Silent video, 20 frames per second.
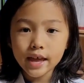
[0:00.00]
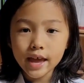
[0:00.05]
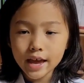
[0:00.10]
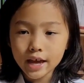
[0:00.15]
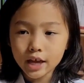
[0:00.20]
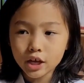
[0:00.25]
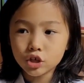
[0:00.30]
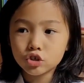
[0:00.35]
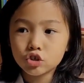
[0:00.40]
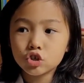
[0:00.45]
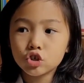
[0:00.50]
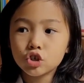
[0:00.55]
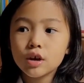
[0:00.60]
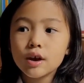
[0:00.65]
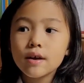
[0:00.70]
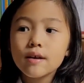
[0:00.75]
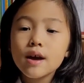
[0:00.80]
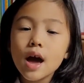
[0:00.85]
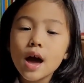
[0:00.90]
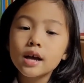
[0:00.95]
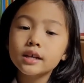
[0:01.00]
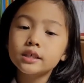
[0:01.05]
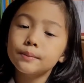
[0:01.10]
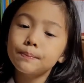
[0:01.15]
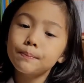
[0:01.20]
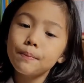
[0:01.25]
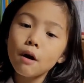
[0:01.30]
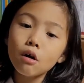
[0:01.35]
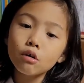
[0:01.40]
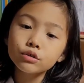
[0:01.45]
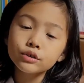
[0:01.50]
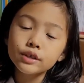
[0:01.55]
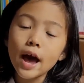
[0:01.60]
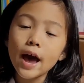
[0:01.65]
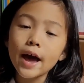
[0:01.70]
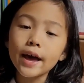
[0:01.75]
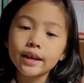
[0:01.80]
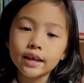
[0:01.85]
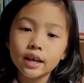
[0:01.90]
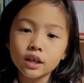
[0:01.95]
at that age. I
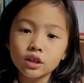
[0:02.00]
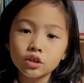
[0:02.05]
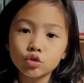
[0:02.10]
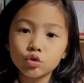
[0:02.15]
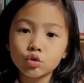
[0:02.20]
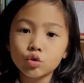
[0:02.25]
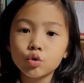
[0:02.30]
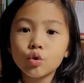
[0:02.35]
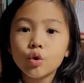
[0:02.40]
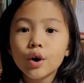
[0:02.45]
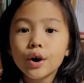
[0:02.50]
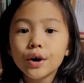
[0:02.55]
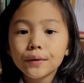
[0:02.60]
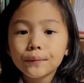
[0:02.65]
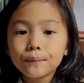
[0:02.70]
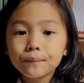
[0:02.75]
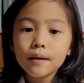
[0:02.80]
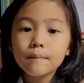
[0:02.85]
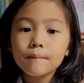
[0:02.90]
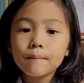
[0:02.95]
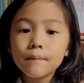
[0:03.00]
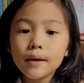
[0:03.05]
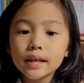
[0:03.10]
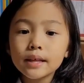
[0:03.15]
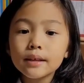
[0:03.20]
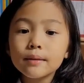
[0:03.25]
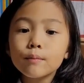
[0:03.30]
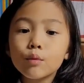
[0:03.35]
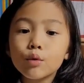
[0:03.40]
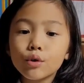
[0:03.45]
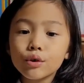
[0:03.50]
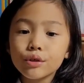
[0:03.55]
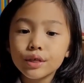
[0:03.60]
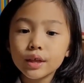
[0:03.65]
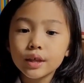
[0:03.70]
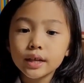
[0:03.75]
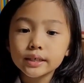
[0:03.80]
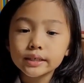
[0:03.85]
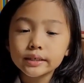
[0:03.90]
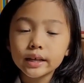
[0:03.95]
suppose I can do
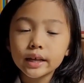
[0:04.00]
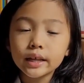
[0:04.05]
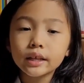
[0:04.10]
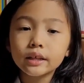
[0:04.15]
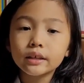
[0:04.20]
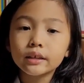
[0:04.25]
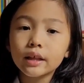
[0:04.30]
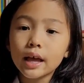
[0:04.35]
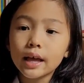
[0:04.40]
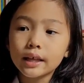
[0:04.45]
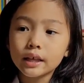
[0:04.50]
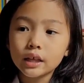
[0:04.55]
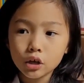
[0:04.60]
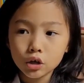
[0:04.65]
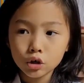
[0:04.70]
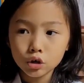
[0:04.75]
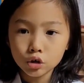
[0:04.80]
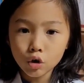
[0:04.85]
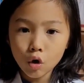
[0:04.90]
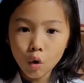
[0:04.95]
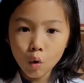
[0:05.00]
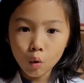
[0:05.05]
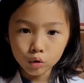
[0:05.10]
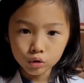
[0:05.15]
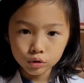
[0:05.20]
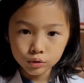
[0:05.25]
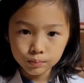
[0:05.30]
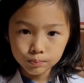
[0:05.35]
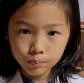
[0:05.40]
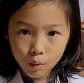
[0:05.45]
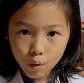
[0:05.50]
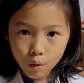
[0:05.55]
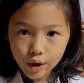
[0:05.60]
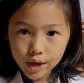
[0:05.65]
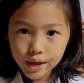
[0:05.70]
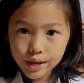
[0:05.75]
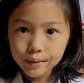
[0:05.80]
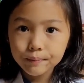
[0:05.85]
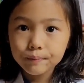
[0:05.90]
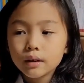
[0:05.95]
many more things than a
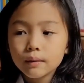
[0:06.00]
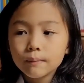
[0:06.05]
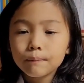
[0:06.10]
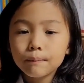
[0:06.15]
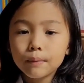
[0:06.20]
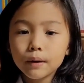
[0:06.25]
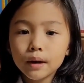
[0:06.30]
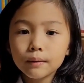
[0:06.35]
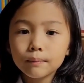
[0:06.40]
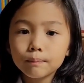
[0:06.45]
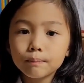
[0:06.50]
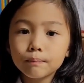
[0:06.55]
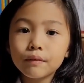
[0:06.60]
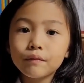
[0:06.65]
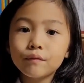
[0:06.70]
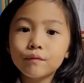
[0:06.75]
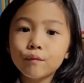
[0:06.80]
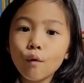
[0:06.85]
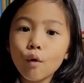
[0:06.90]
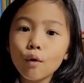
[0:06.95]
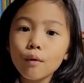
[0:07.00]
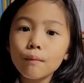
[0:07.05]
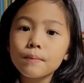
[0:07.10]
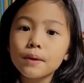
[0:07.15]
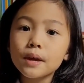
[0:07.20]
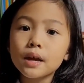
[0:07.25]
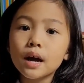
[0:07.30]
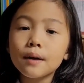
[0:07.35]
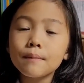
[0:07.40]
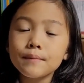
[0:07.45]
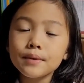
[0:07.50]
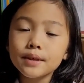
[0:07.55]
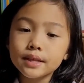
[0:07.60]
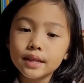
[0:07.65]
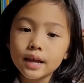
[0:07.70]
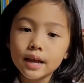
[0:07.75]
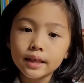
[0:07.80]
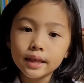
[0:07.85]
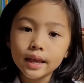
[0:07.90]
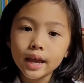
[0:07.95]
nine-year-old boy. But before
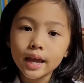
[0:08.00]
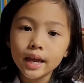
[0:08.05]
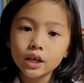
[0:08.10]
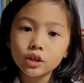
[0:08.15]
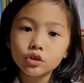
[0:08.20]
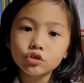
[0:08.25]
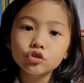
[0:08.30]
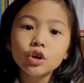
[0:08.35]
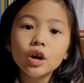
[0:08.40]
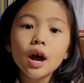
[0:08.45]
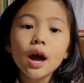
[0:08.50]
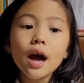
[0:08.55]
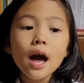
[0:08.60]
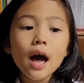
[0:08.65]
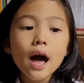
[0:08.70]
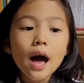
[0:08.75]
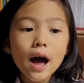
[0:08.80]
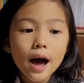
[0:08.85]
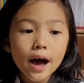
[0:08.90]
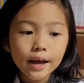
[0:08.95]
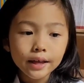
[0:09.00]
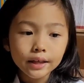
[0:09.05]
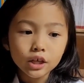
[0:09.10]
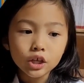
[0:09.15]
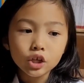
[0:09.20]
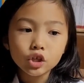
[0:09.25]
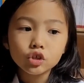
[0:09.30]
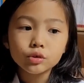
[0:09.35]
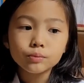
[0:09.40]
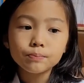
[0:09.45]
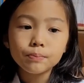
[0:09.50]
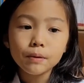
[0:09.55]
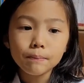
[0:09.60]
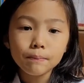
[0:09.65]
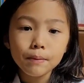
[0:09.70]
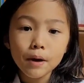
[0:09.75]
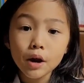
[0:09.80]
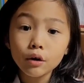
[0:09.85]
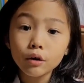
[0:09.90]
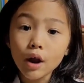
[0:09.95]
becoming that age, I
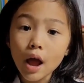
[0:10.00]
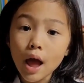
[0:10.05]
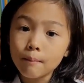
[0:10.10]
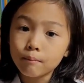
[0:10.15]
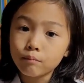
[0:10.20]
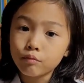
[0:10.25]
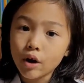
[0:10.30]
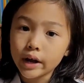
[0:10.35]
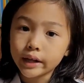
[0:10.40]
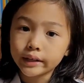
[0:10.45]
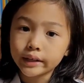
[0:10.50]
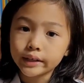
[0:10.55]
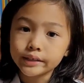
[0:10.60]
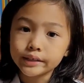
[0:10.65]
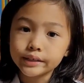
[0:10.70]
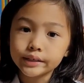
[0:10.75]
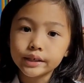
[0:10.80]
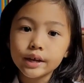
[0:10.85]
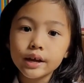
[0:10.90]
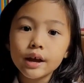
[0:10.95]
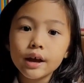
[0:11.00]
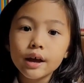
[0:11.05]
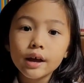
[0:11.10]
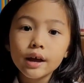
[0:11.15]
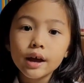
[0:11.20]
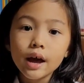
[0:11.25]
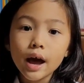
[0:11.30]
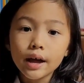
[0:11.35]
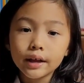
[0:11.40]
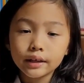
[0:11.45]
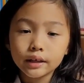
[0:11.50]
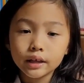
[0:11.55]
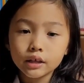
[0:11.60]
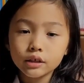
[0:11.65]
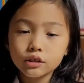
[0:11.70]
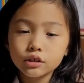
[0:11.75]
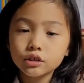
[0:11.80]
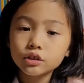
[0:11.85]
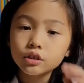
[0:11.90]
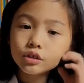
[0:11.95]
need to prepare and practice.
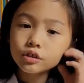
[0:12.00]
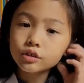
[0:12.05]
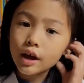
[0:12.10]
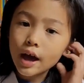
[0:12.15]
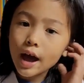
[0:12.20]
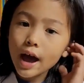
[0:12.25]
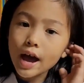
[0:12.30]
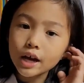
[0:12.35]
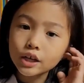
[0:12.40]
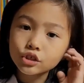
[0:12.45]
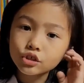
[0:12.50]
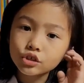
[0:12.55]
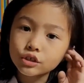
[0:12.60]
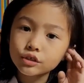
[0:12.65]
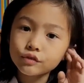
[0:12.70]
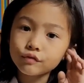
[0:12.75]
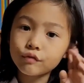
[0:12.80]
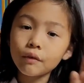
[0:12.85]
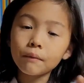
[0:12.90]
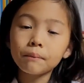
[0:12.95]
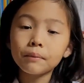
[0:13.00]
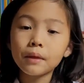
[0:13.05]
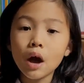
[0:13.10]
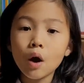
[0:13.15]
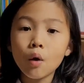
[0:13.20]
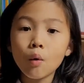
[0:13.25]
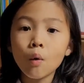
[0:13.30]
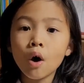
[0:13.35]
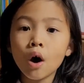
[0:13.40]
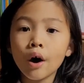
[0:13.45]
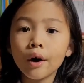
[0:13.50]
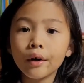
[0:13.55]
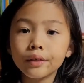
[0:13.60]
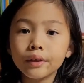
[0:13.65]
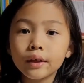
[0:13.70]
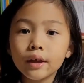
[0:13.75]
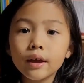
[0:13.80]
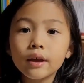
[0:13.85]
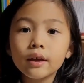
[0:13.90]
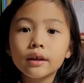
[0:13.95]
I need to do the actions from
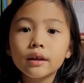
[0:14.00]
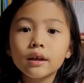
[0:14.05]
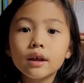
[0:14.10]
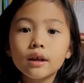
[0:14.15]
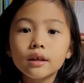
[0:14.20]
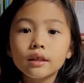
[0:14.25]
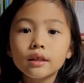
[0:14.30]
now on.